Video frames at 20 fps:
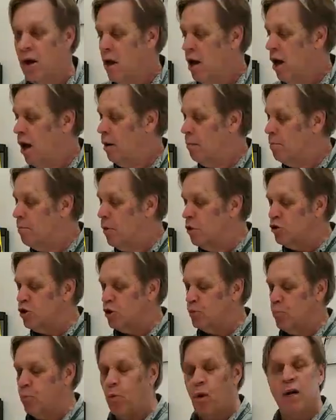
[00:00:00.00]
Now, most
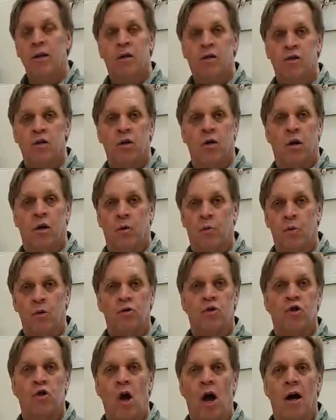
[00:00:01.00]
springs, rear
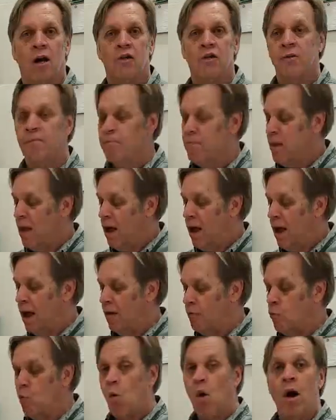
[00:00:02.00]
shocks,
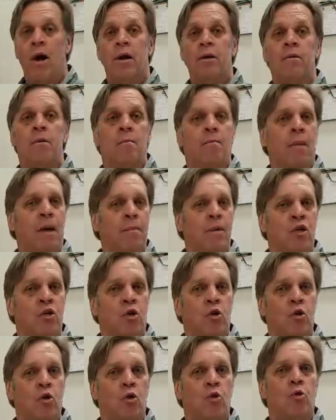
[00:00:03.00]
have one, maybe
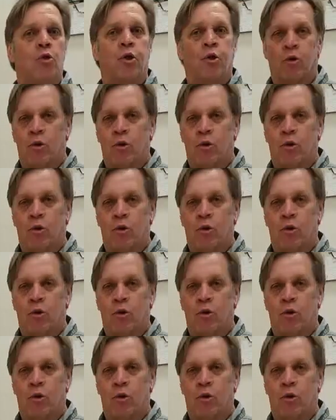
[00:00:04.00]
two,